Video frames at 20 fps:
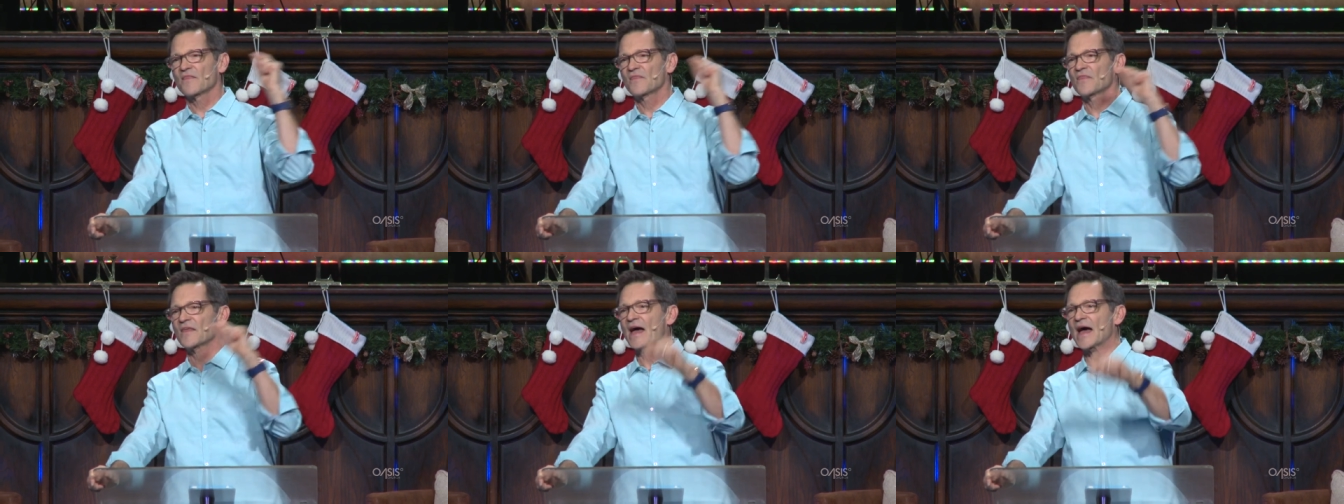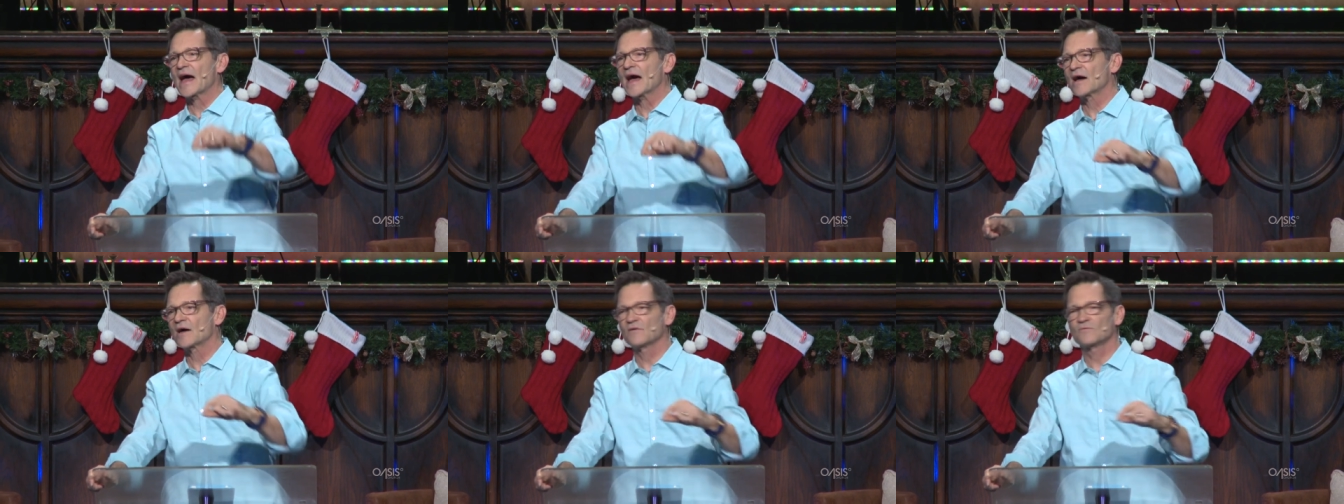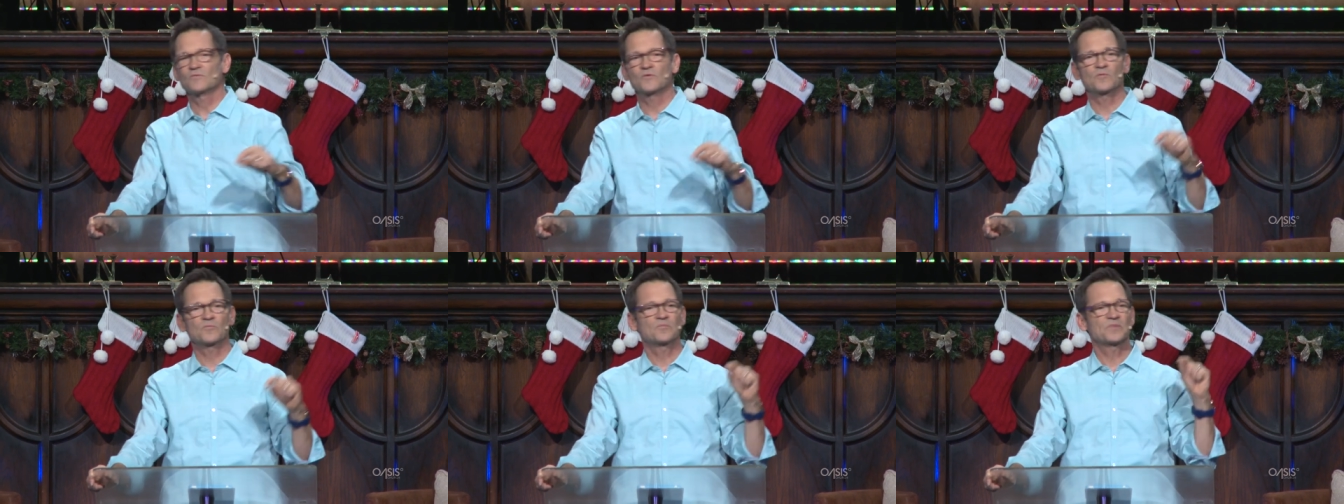That
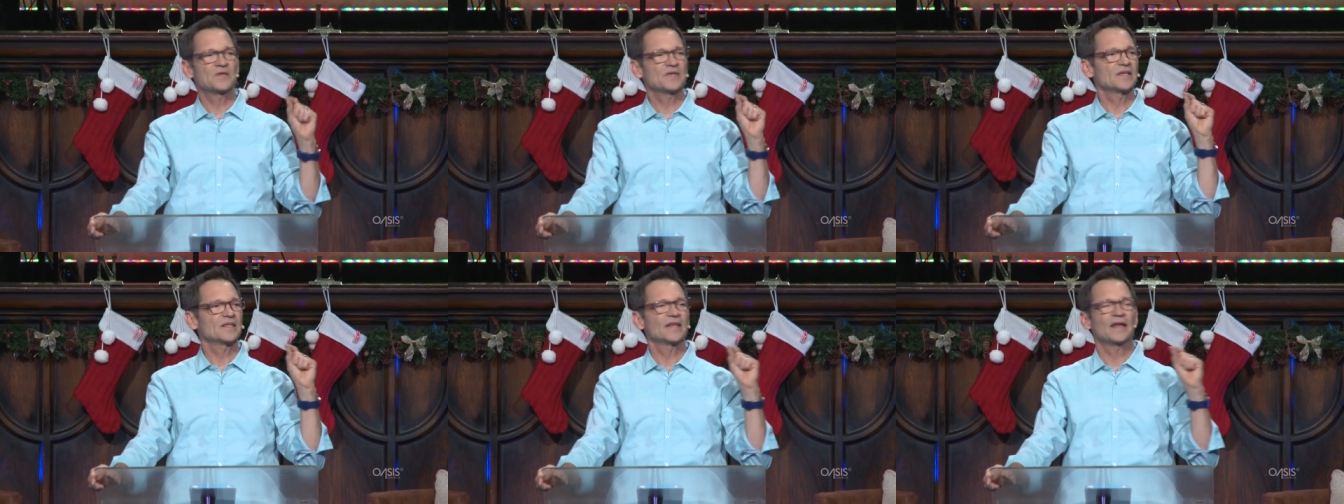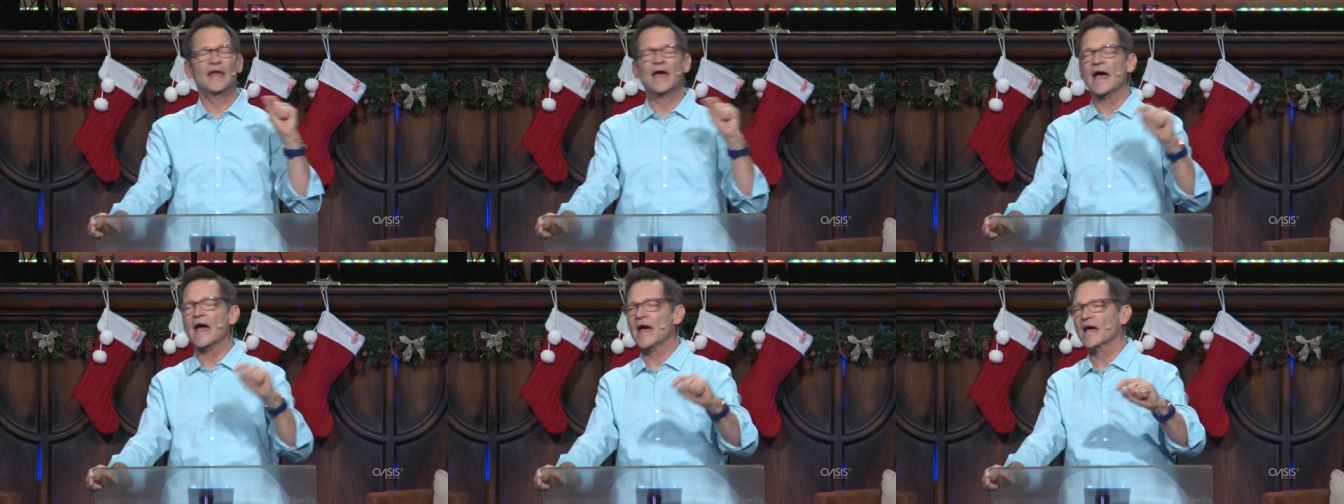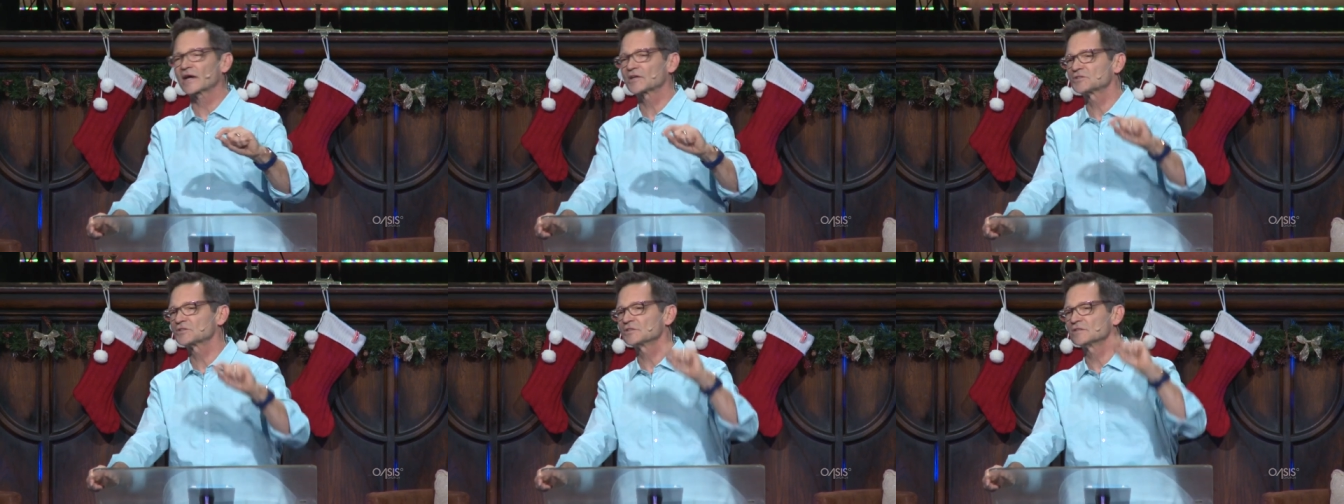will be an
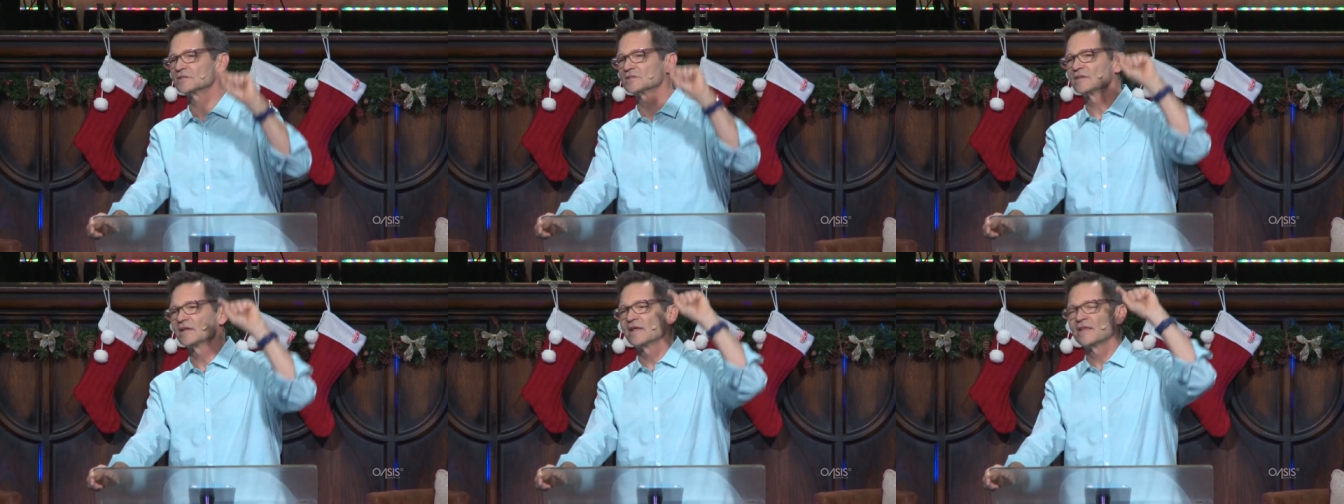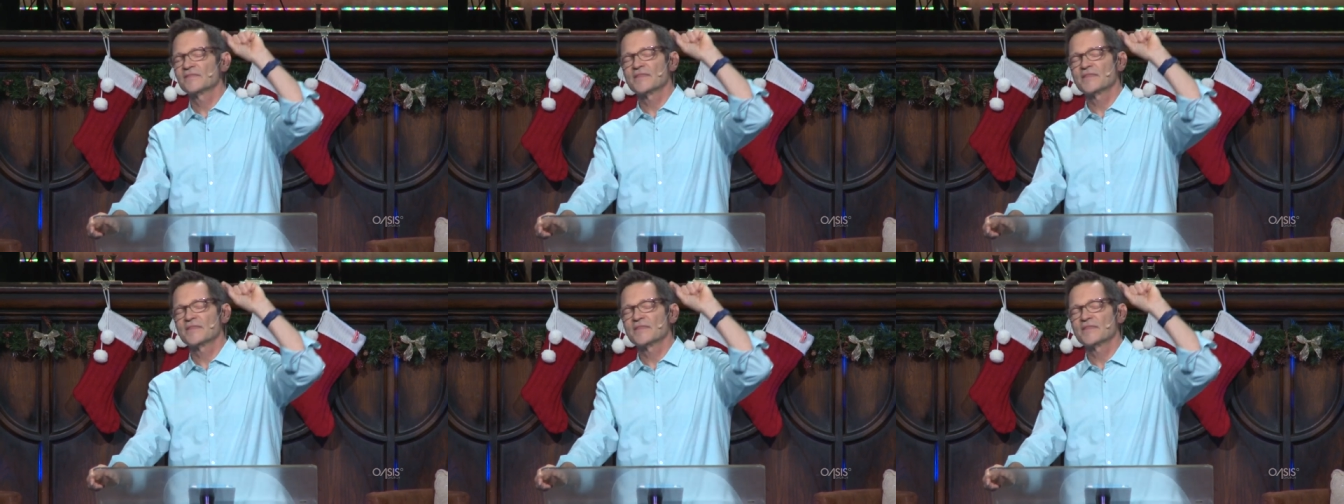action